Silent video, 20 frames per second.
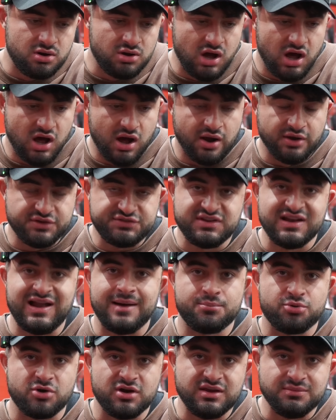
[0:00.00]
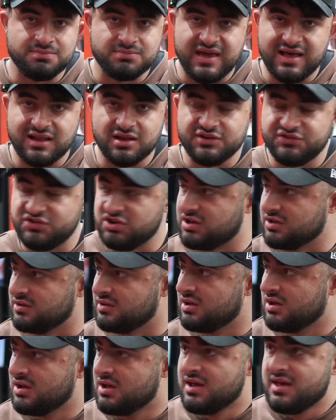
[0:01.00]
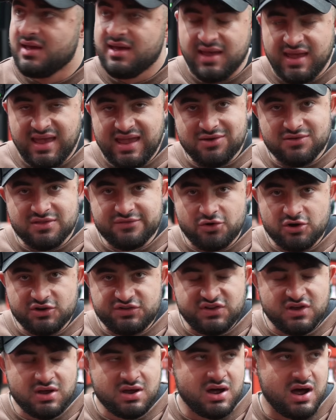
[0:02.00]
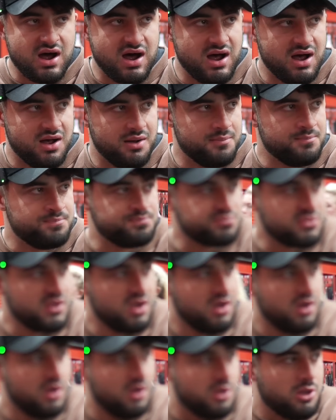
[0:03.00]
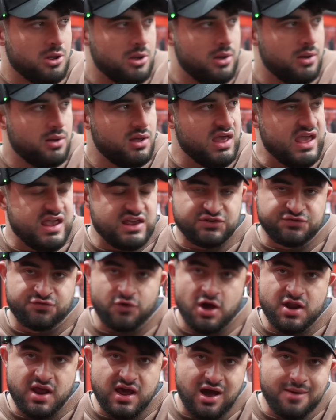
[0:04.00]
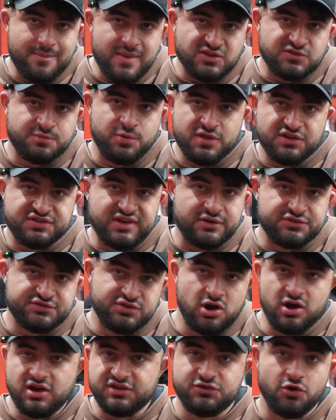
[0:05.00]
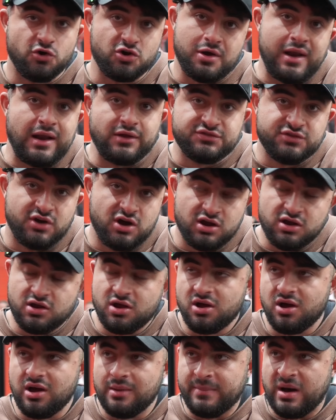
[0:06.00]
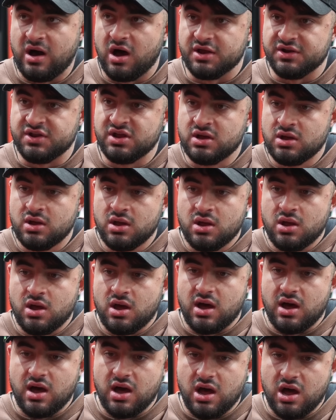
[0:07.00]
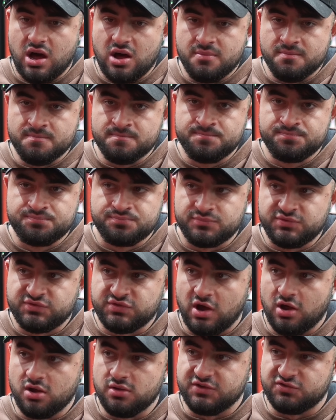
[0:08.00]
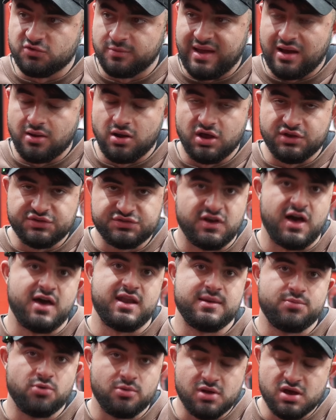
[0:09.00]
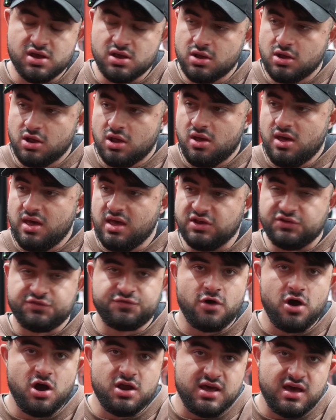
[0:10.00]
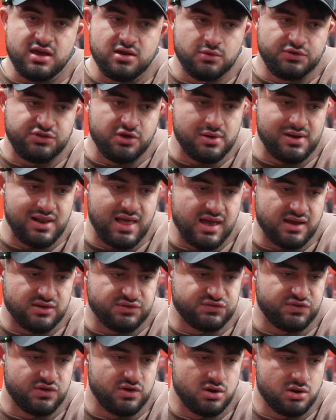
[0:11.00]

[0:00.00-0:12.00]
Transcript: Uh, still am pretty ill, as you can hear in the voice. Um, it is Friday. I meant to put this out tonight. It's not going out tonight. I'm behind. Um, so it'll be out like Saturday probably. It's Friday. We're doing loads.